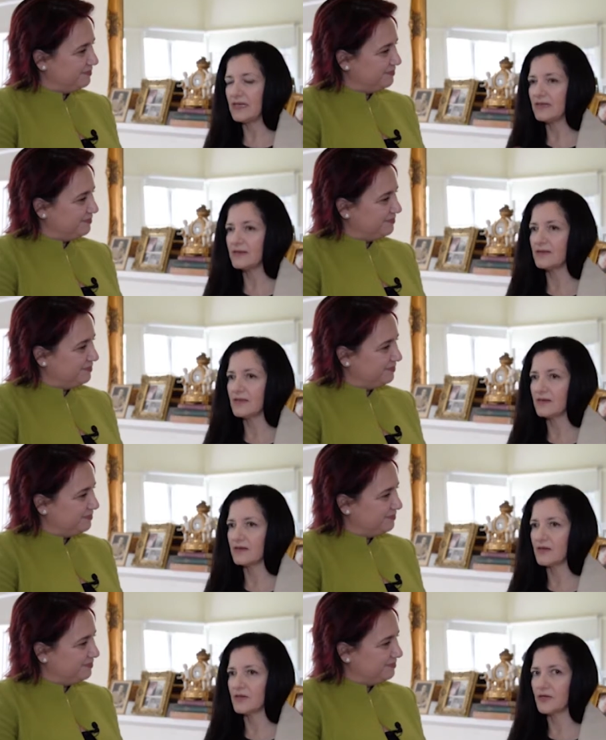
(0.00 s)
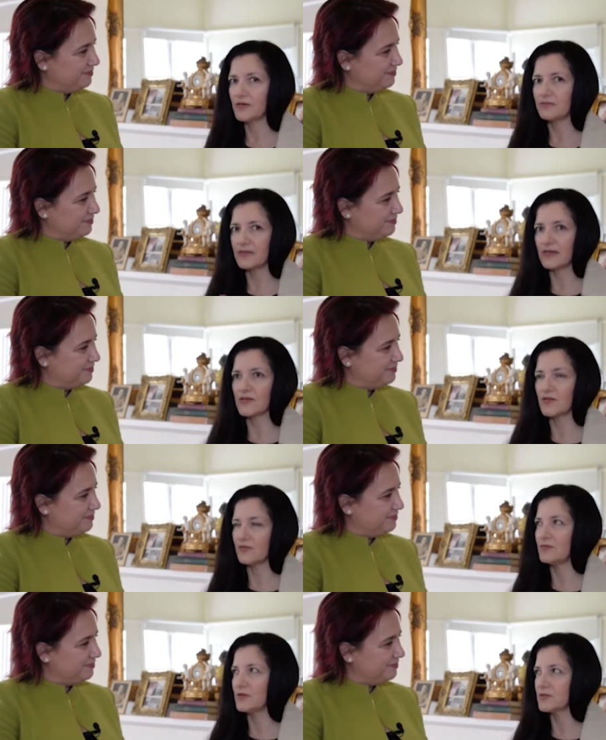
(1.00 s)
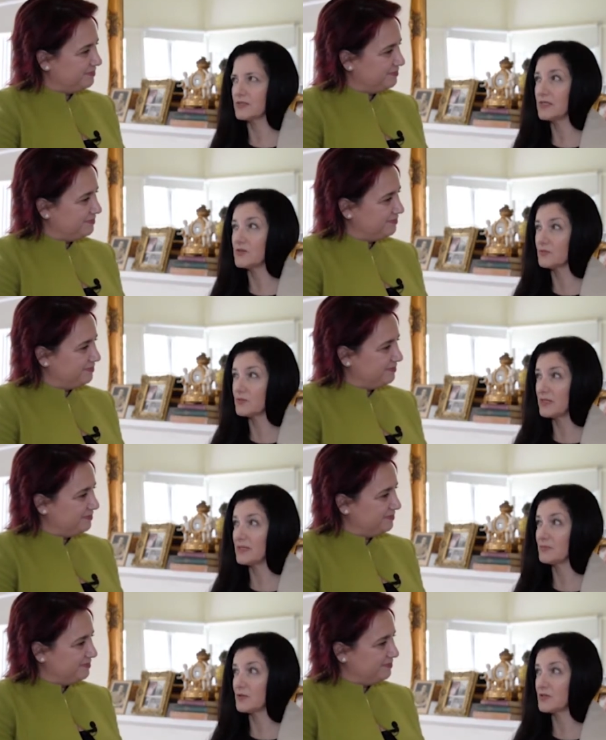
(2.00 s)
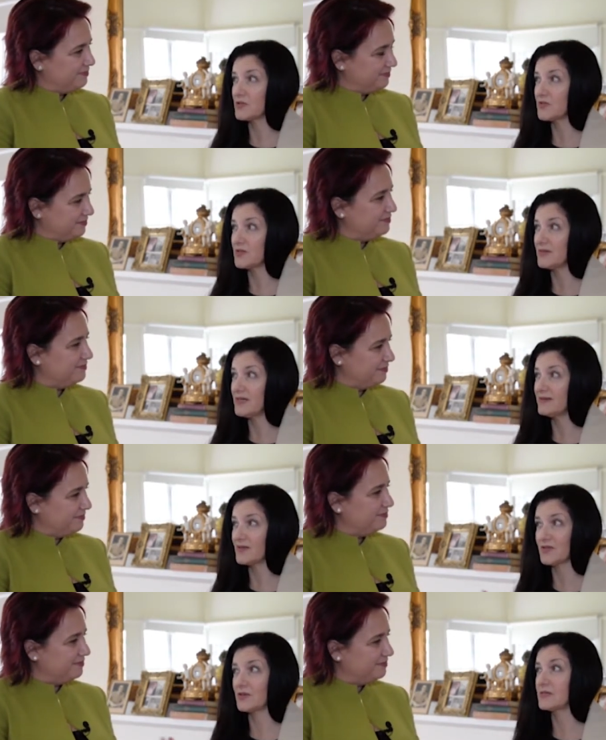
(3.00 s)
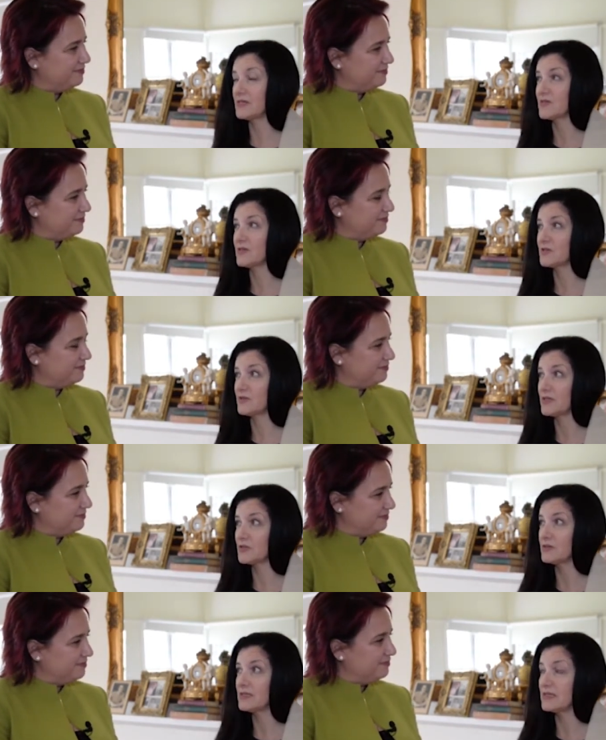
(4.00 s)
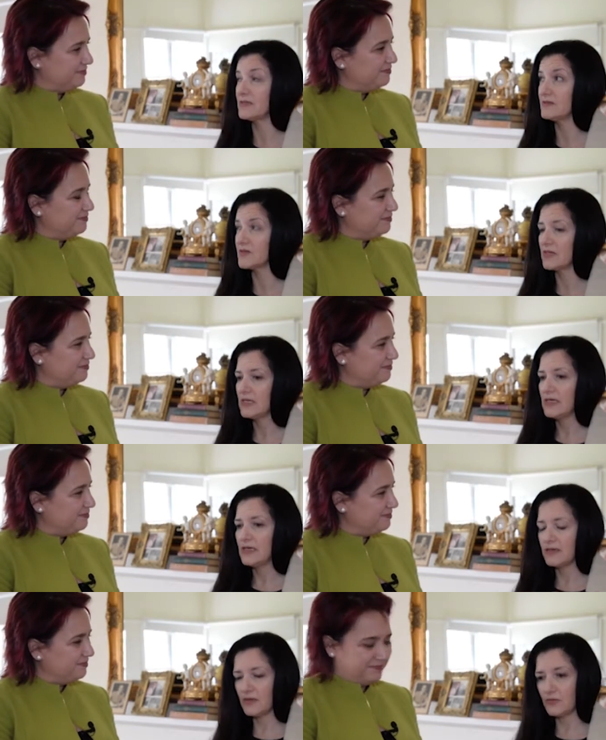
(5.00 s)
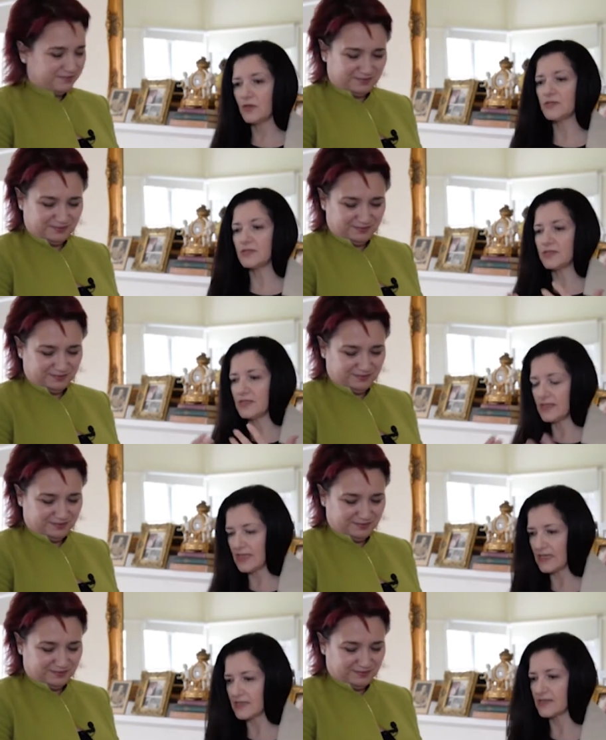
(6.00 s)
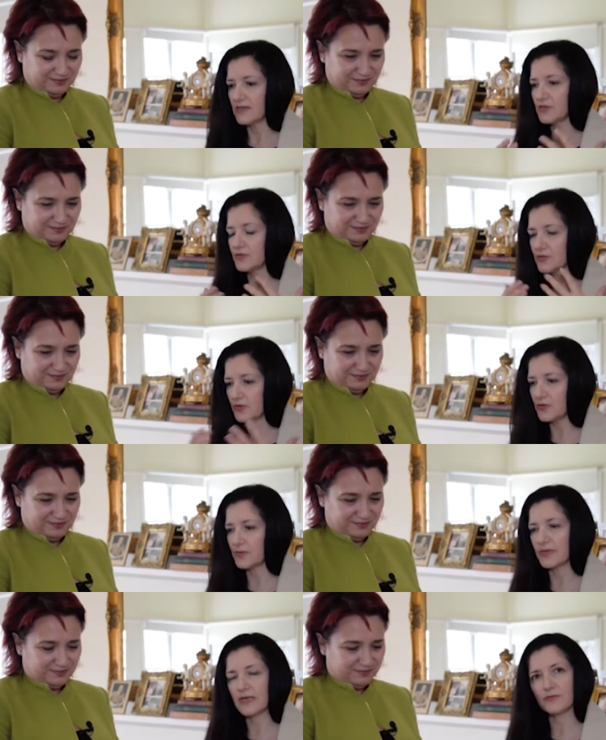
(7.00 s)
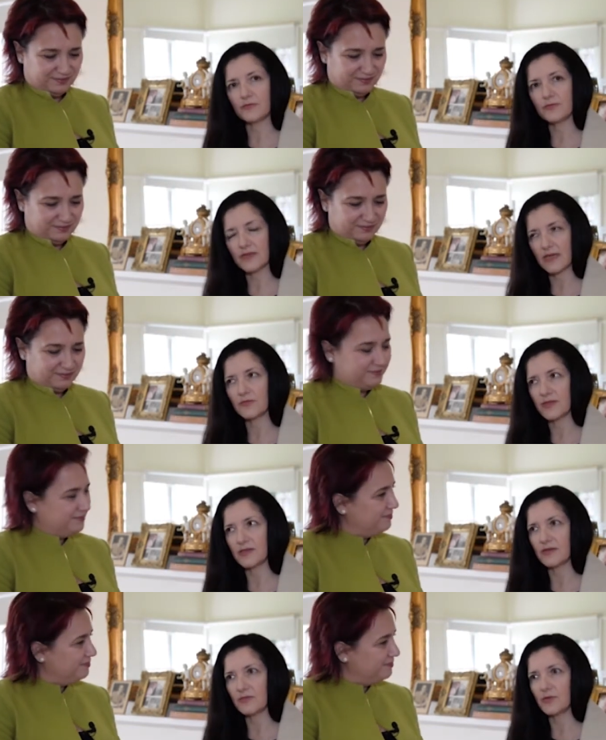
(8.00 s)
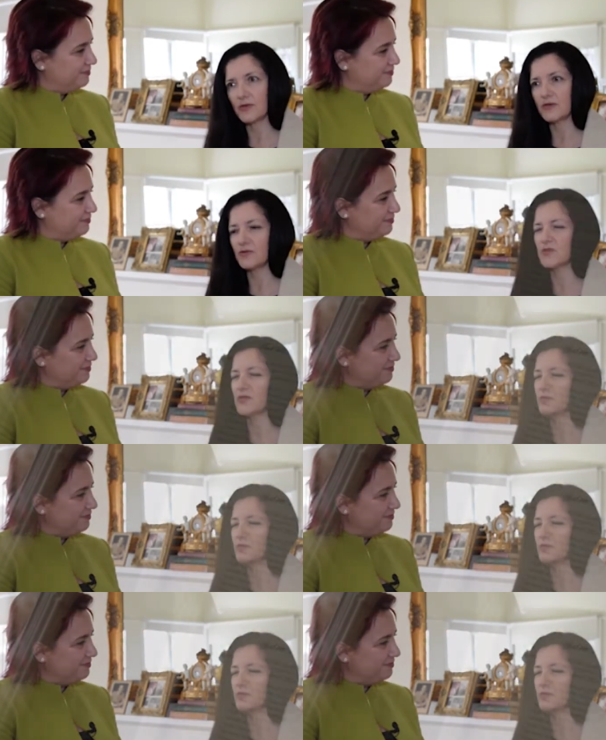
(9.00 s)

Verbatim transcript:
Speaker 1: anything that I own that's of Malta is really precious to me, and that's not an exaggeration, it is. And I wanted that to incorporate that within the book, and also